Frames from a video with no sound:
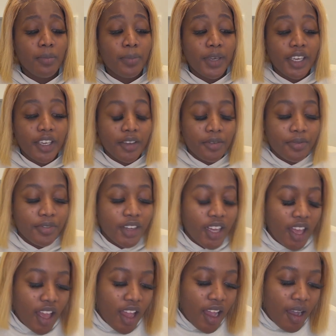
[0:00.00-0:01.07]
beef,
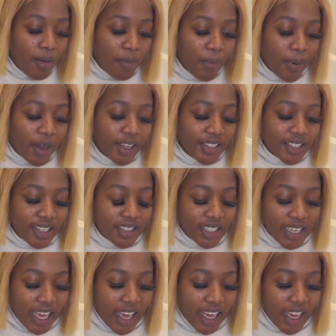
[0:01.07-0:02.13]
but
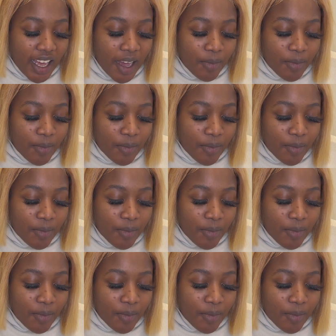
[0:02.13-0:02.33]
today